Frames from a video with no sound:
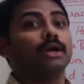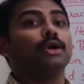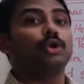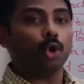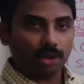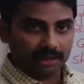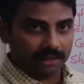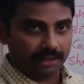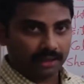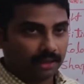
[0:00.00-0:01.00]
Totally
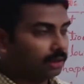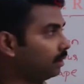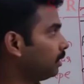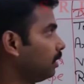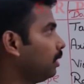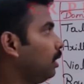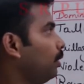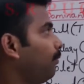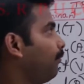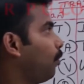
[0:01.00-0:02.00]

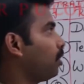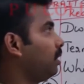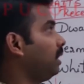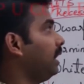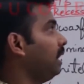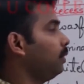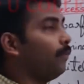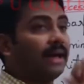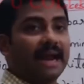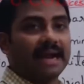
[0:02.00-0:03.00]
14
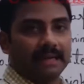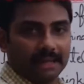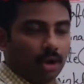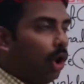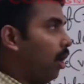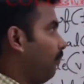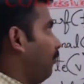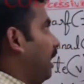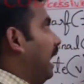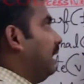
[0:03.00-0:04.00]
variety of,
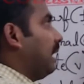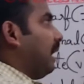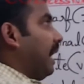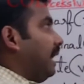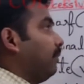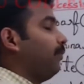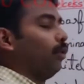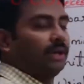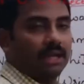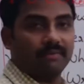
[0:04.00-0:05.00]
underline
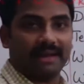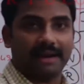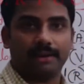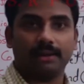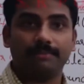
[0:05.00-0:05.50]
14 variety.